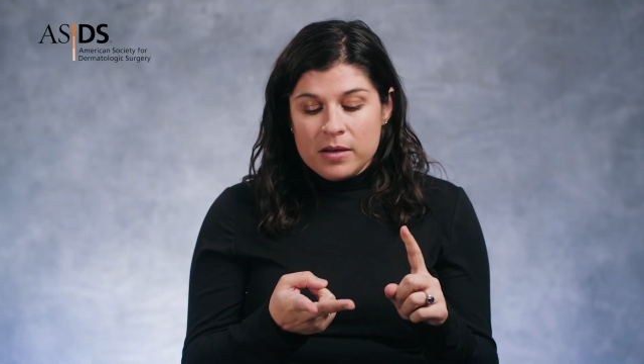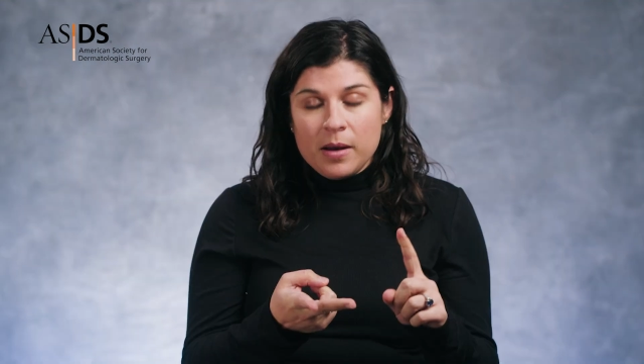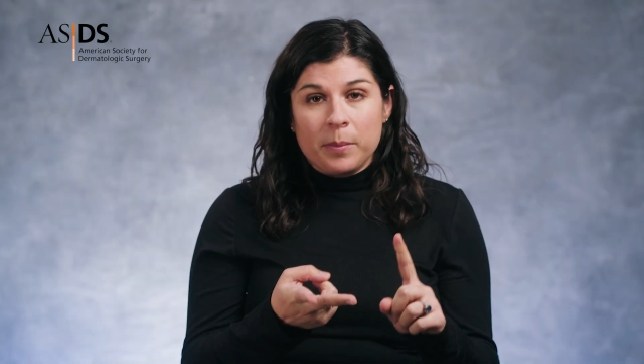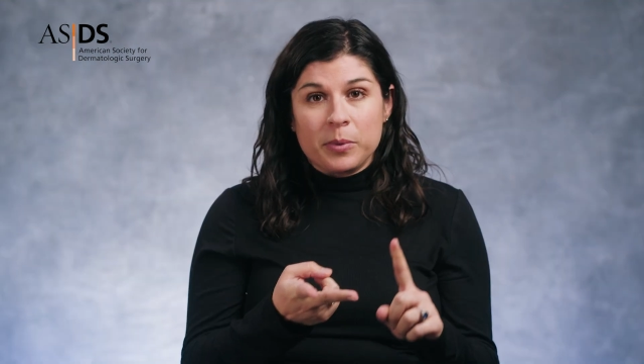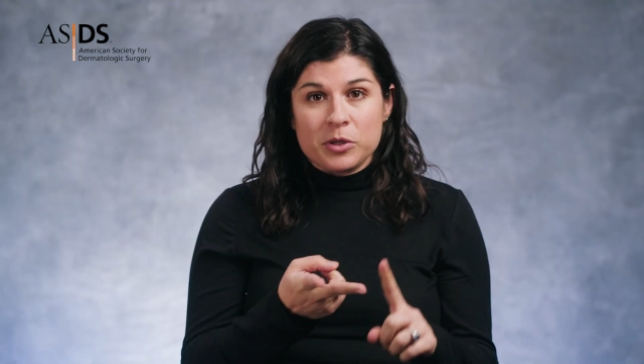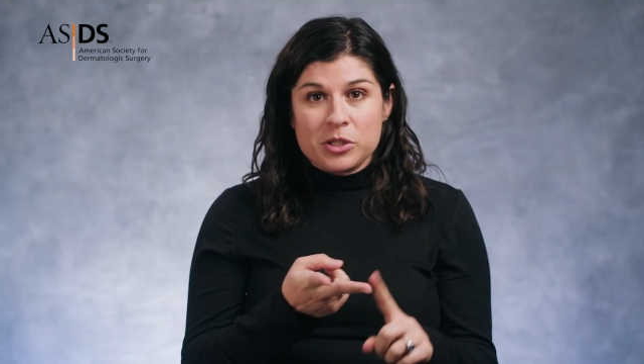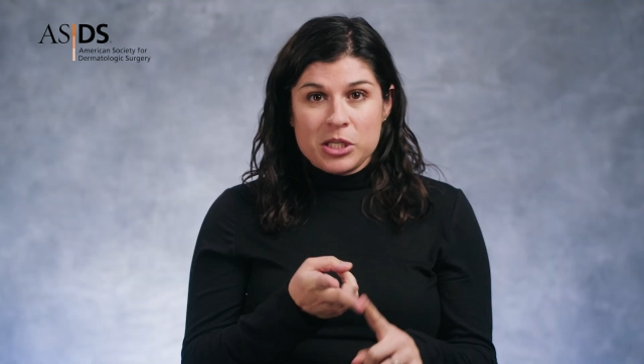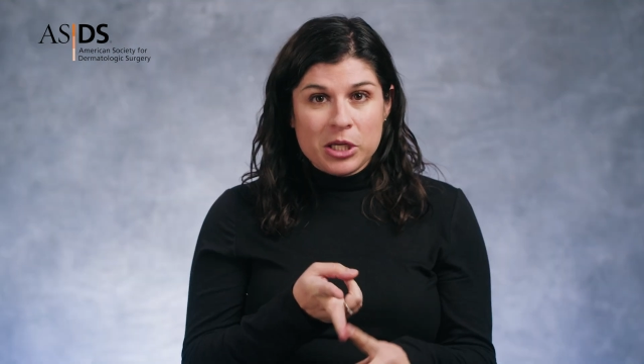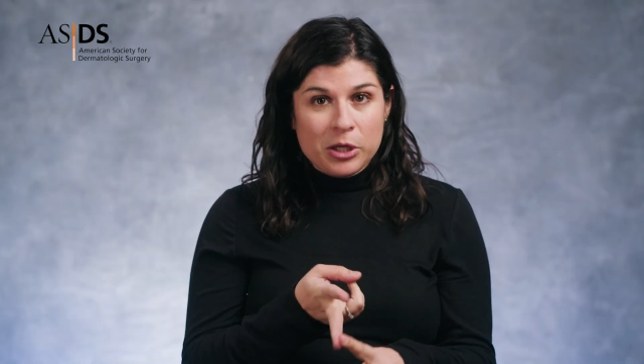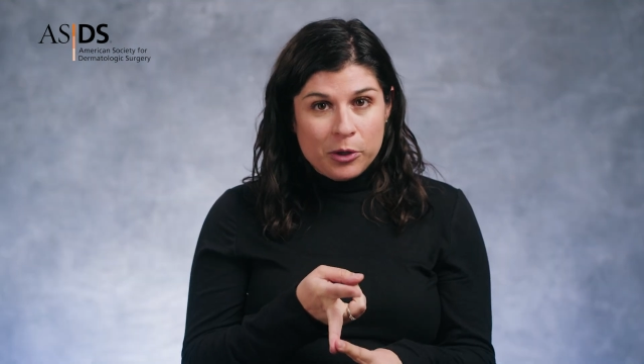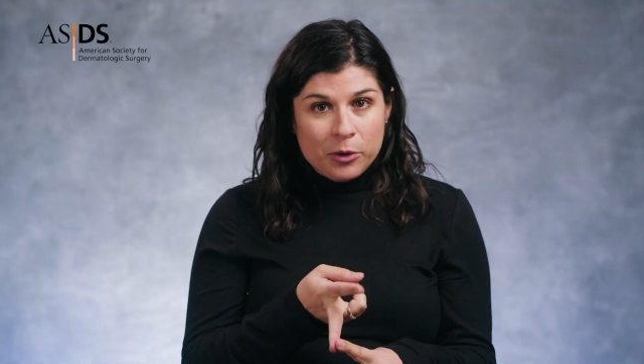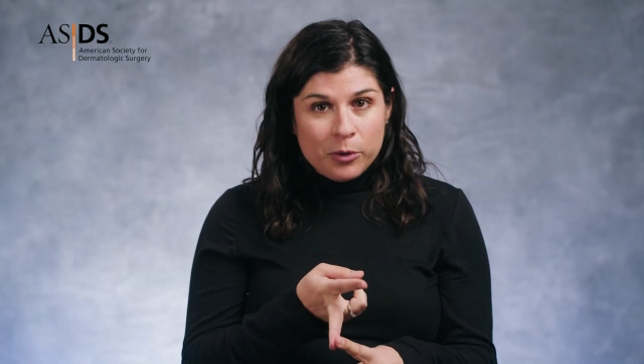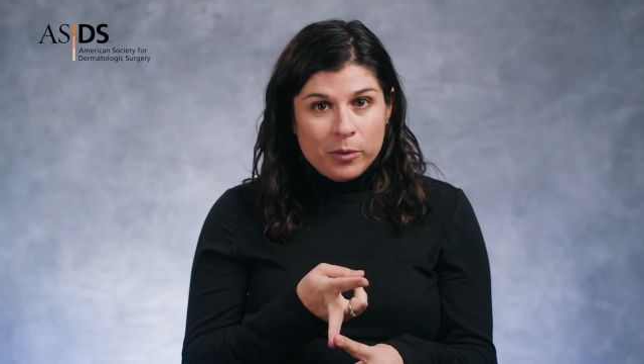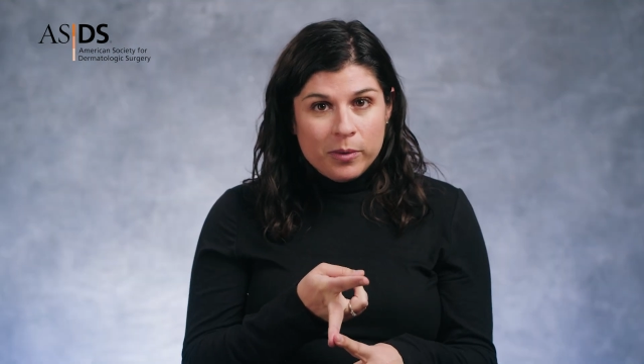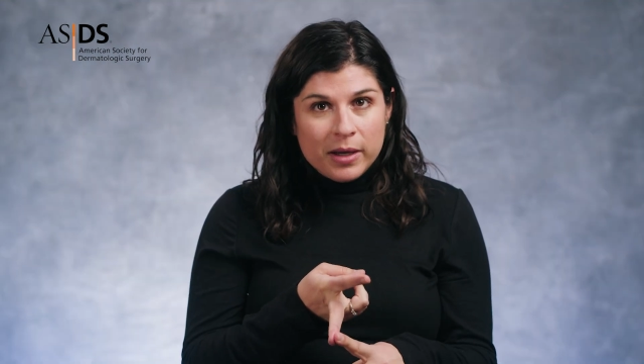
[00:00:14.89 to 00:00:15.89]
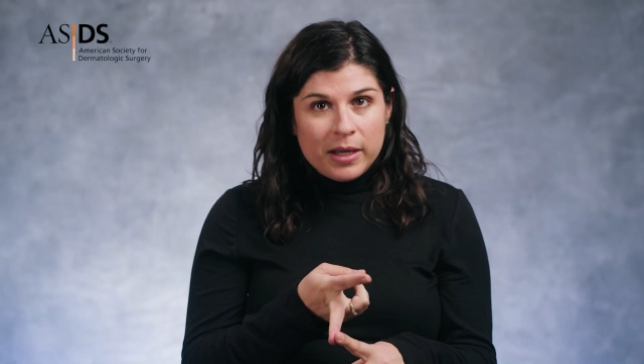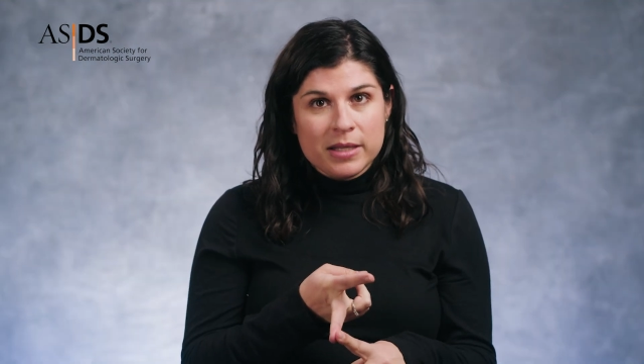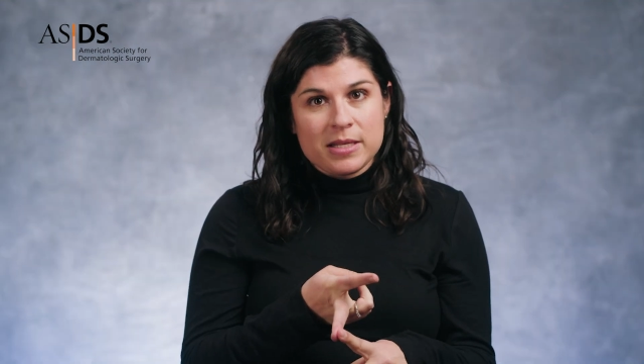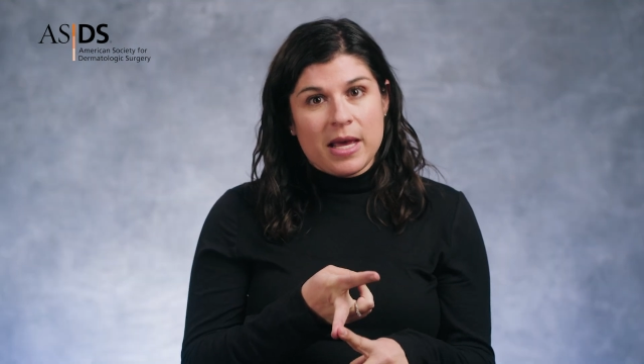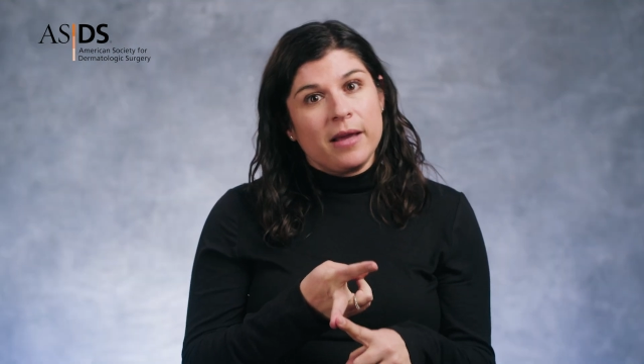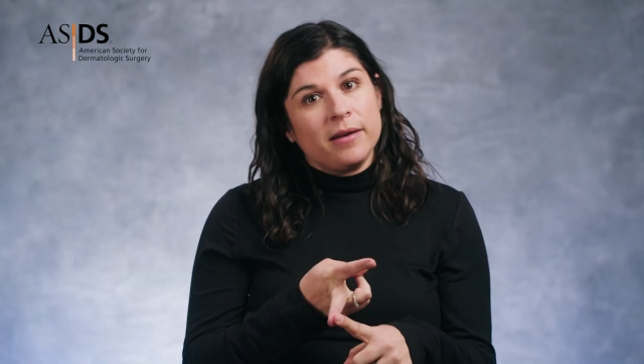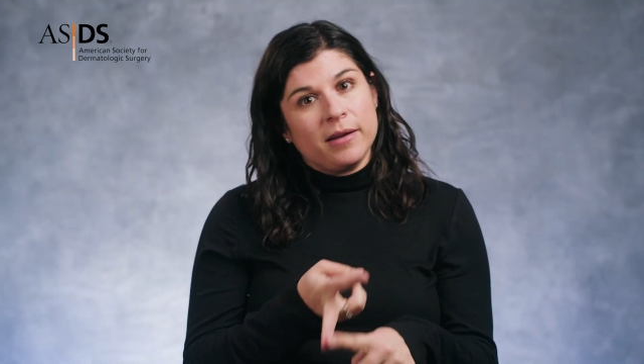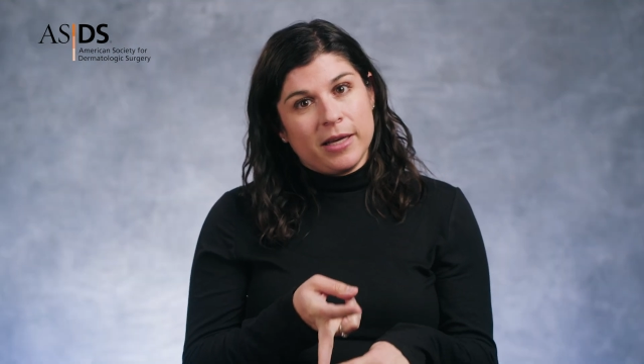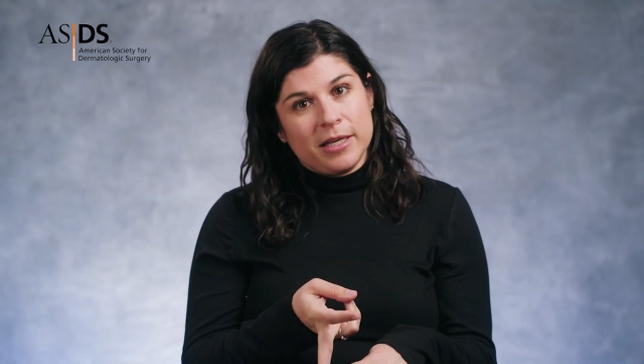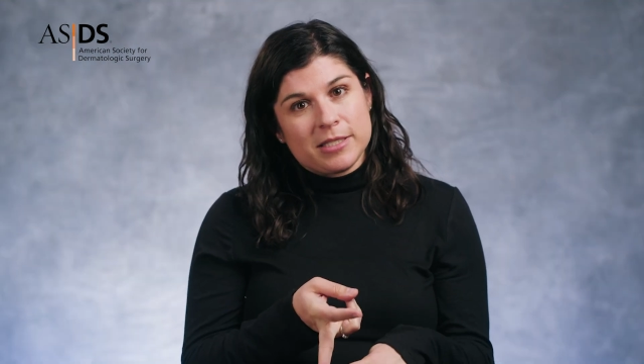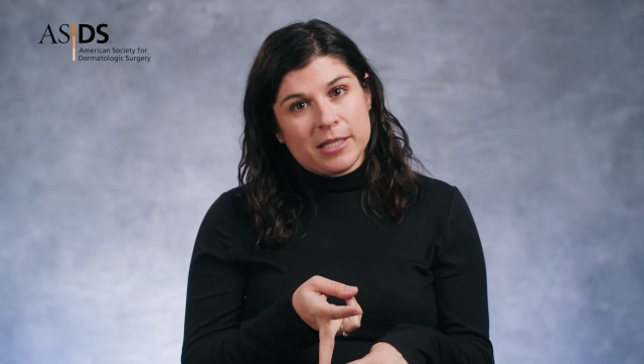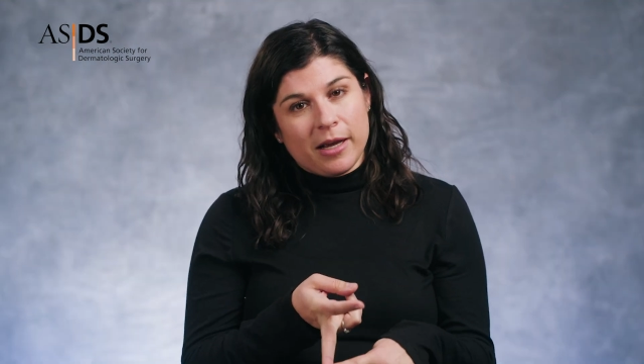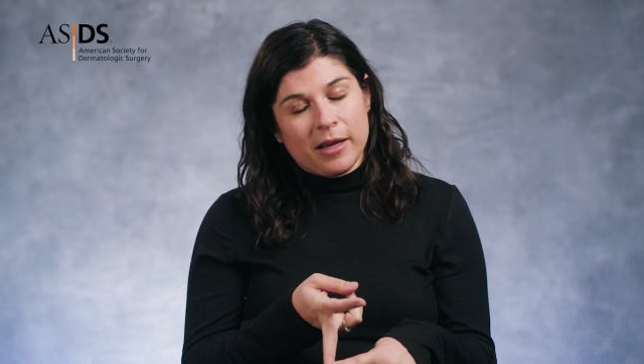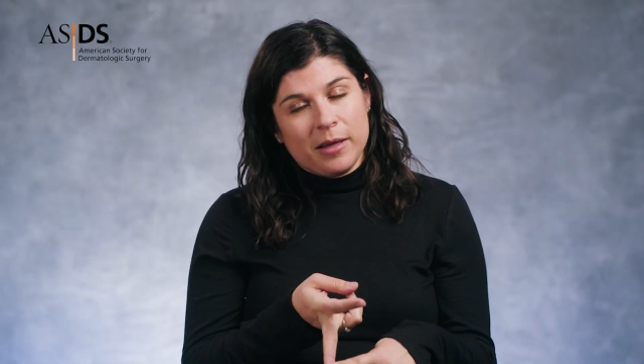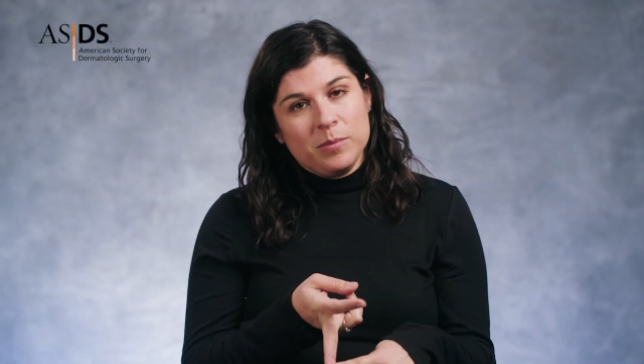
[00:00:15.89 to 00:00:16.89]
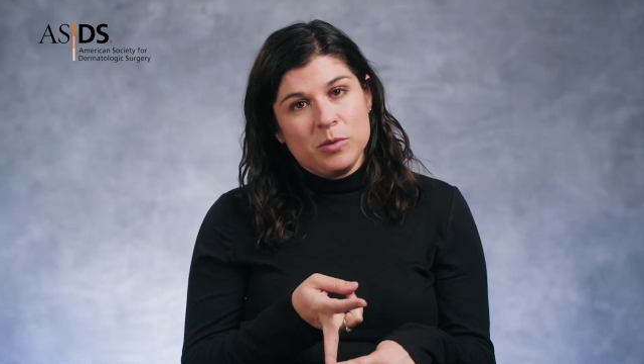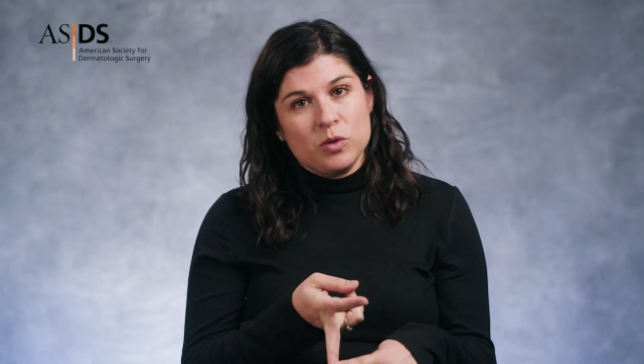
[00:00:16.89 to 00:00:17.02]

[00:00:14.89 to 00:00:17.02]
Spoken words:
Number two is at nighttime,